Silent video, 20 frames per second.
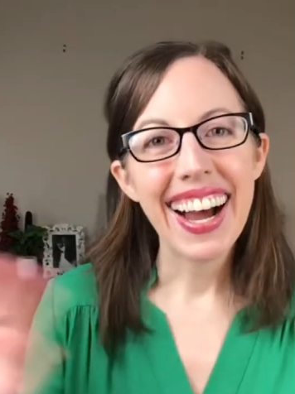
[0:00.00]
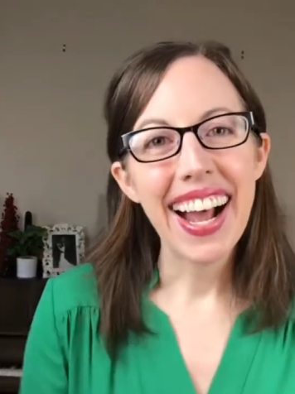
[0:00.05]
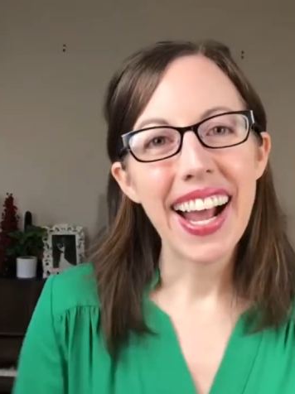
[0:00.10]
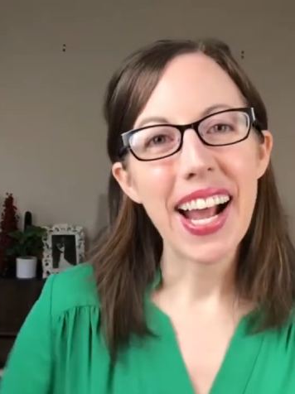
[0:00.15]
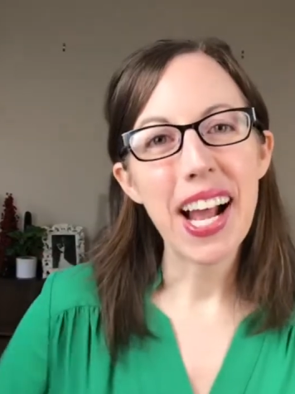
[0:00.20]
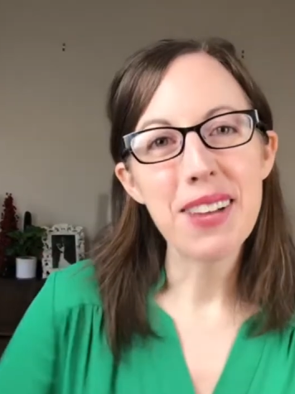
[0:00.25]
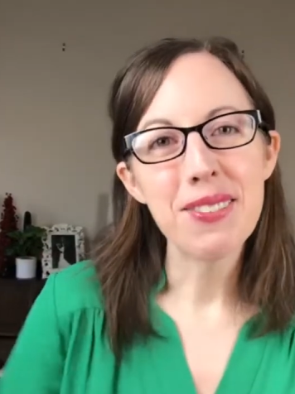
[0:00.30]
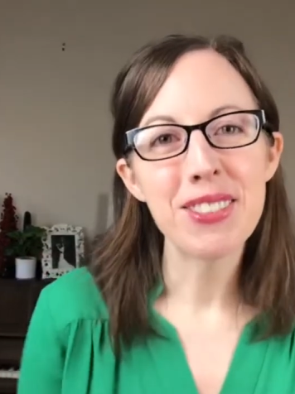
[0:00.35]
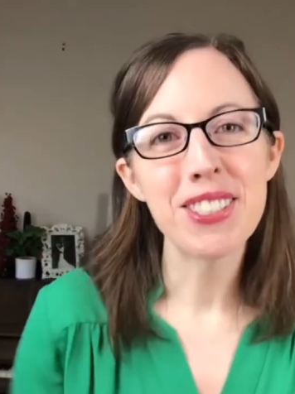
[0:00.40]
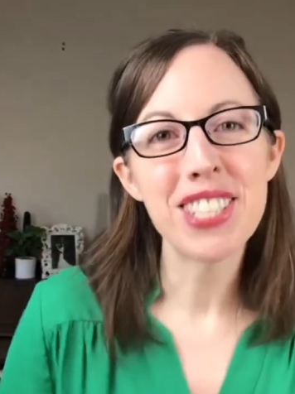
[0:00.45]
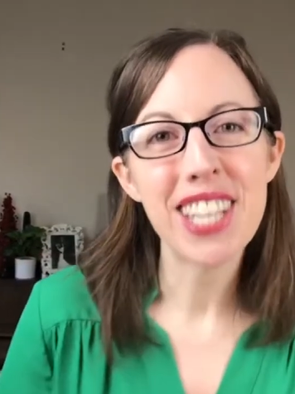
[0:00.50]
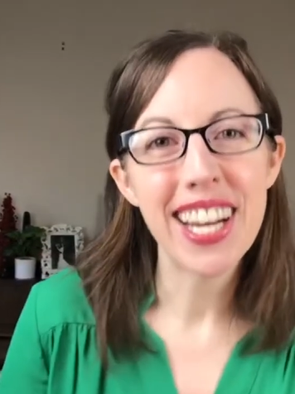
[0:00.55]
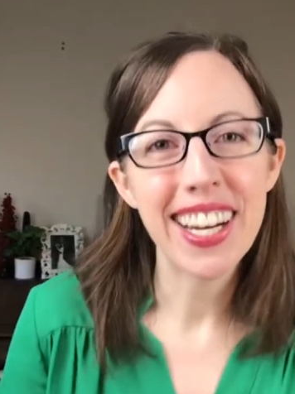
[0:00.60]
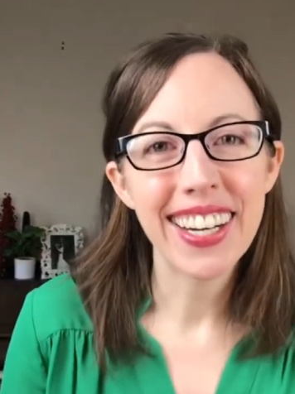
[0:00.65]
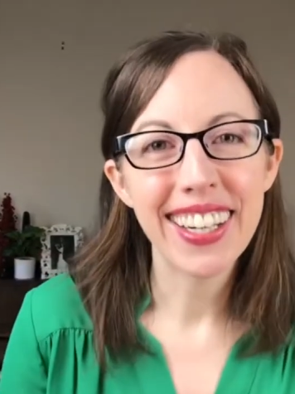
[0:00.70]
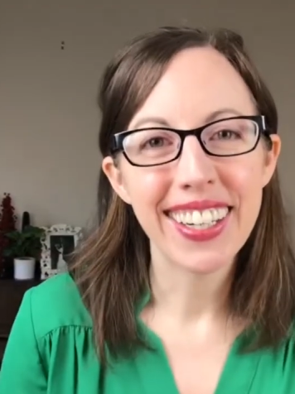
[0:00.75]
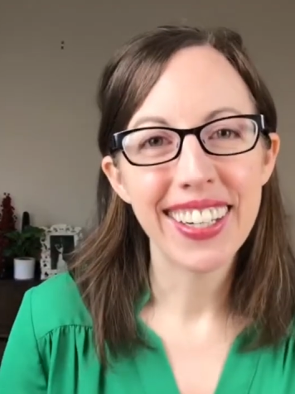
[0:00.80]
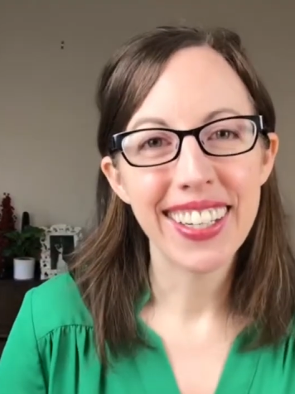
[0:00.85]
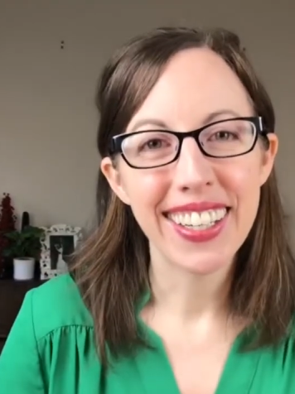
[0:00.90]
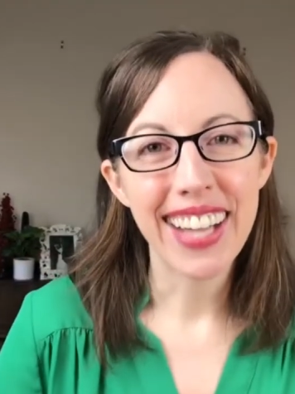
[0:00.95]
Hi, I'm
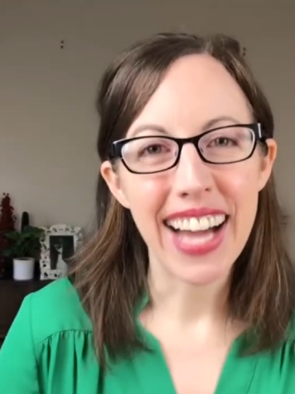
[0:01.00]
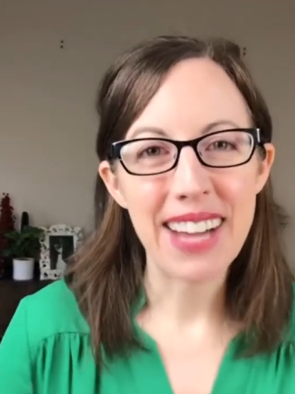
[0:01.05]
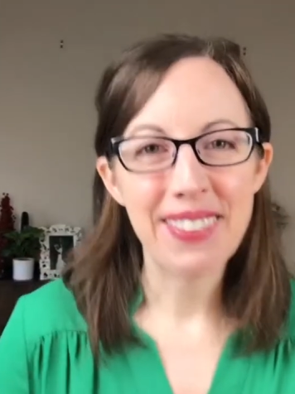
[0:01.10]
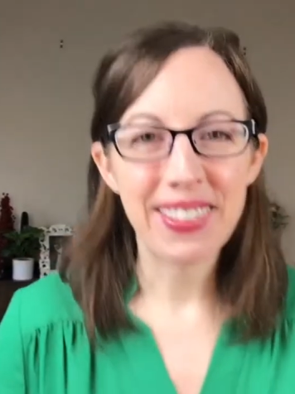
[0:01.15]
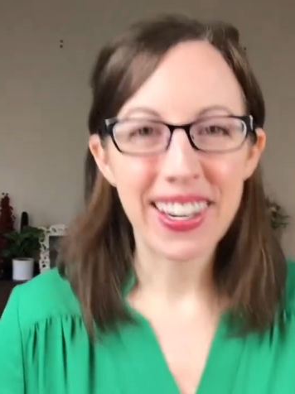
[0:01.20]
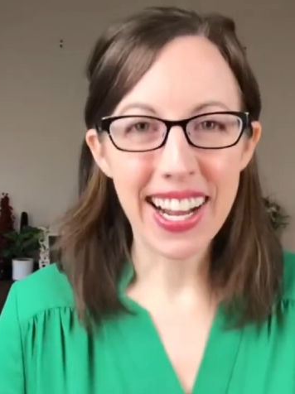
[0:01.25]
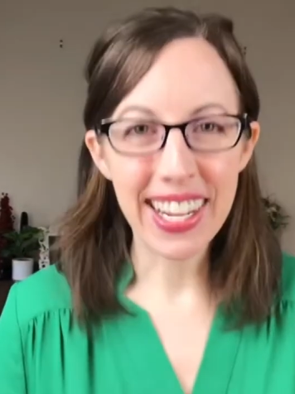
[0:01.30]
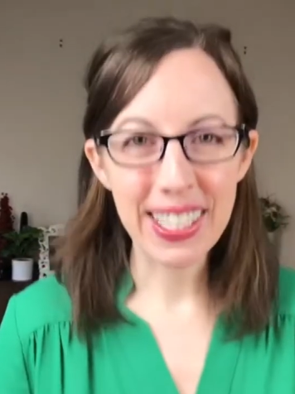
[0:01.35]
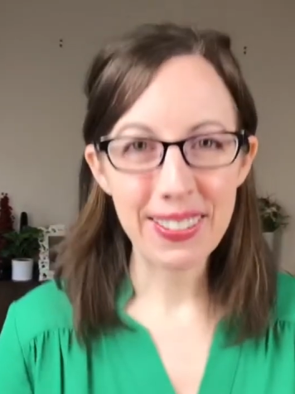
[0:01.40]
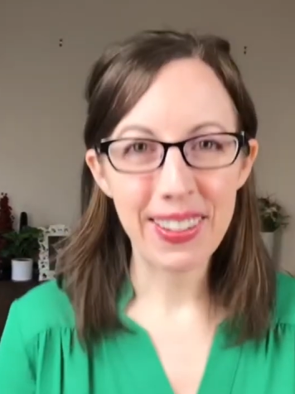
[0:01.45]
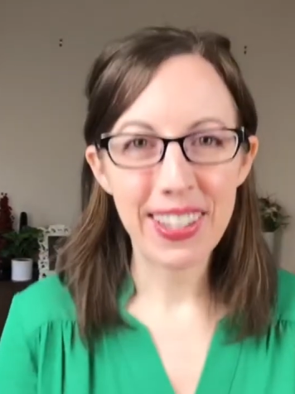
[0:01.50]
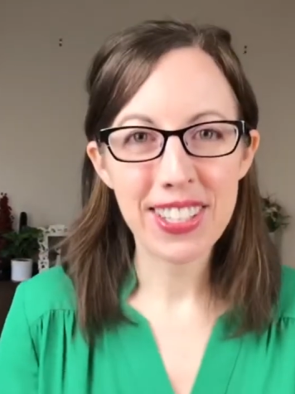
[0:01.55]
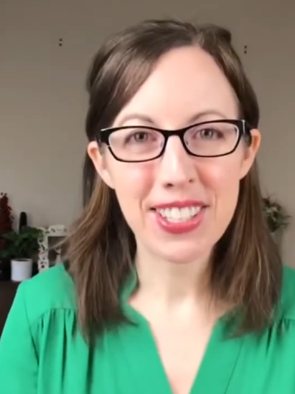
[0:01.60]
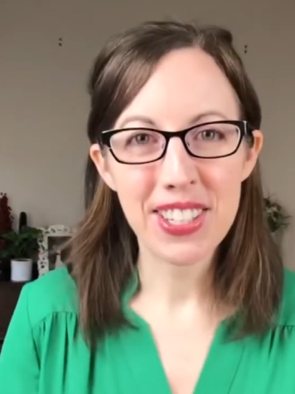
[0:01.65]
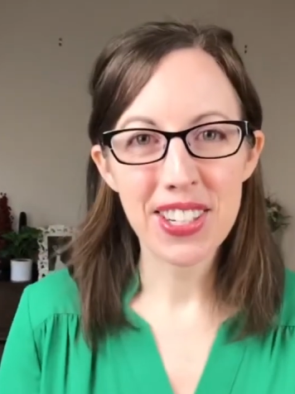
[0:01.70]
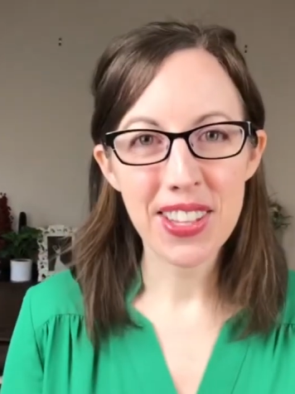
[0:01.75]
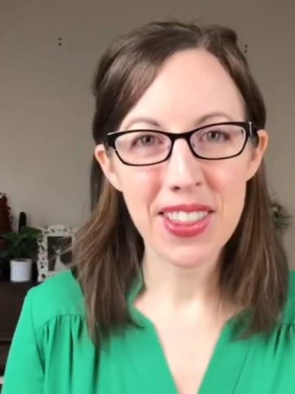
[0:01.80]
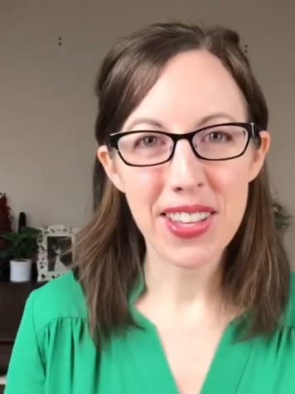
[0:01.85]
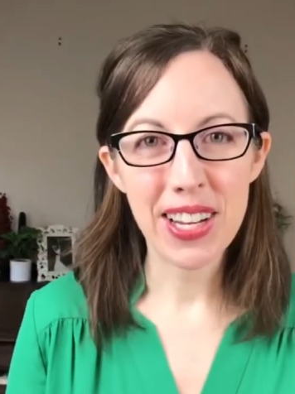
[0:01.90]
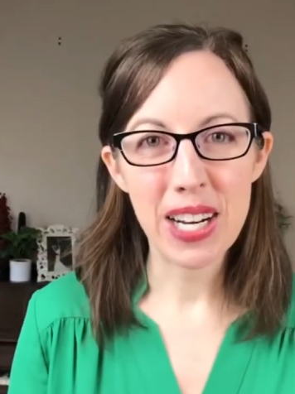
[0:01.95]
Cheryl. I'm an
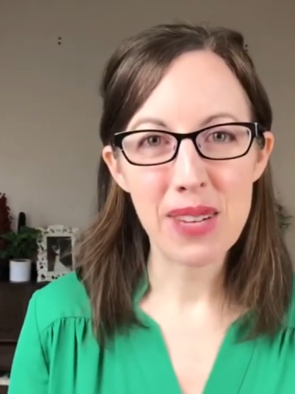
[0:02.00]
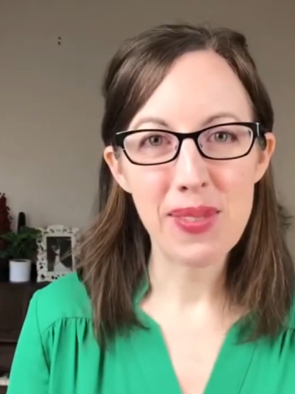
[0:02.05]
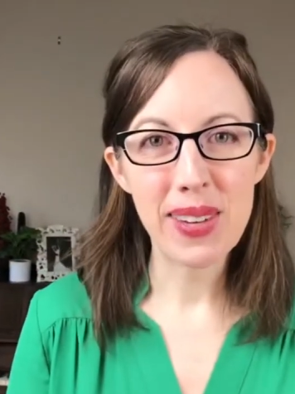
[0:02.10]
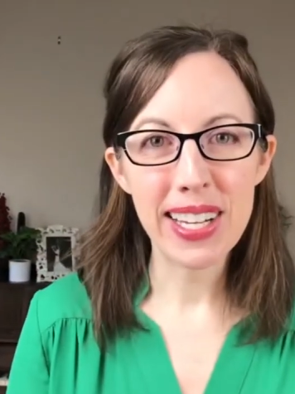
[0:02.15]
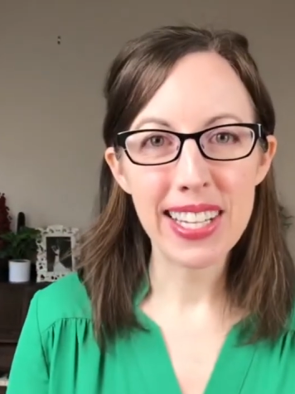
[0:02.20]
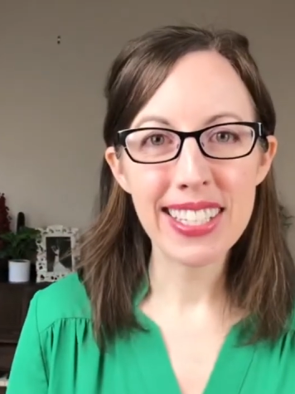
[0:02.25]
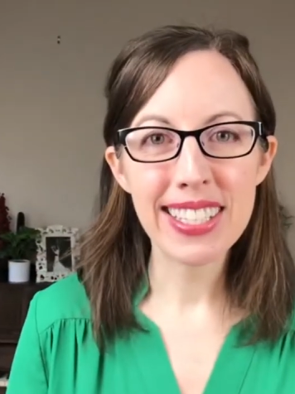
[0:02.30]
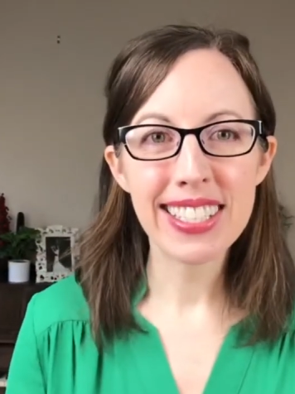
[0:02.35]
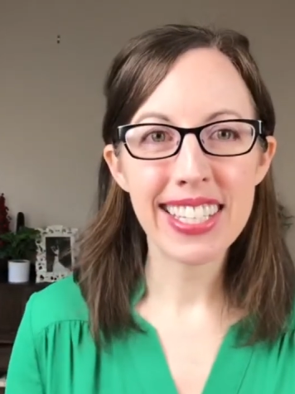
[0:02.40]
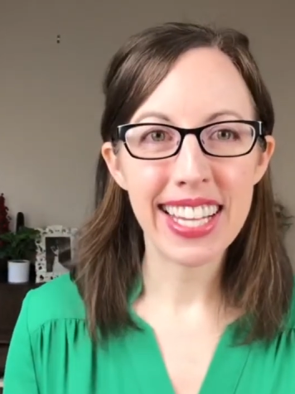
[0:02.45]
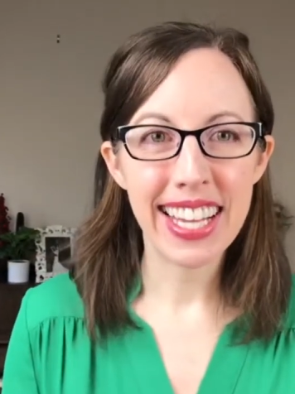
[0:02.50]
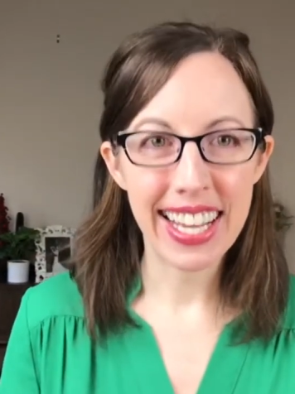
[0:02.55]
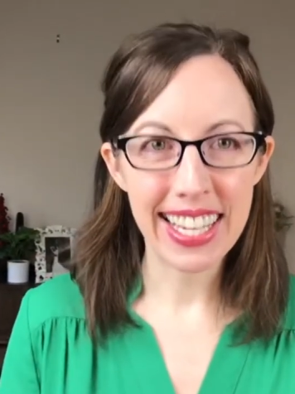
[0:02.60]
occupational therapist